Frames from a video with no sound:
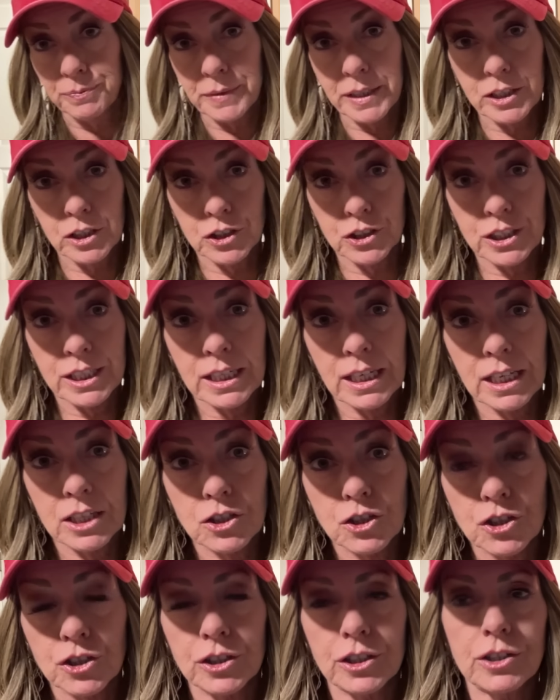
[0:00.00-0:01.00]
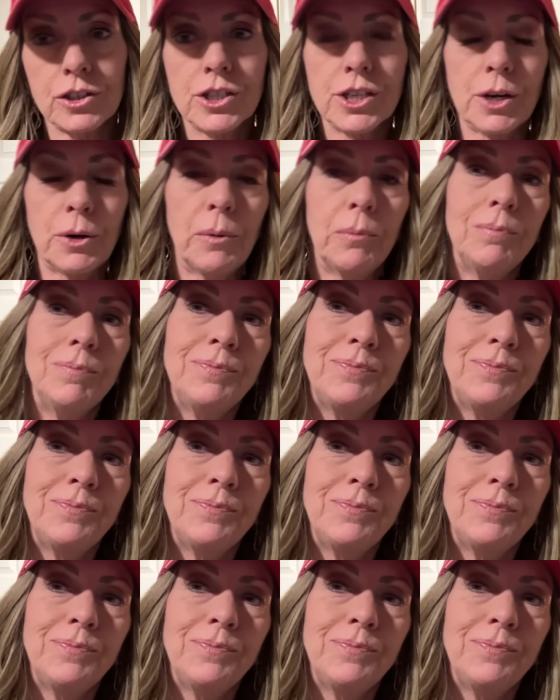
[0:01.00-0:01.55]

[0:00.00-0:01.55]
They all need less sugar, so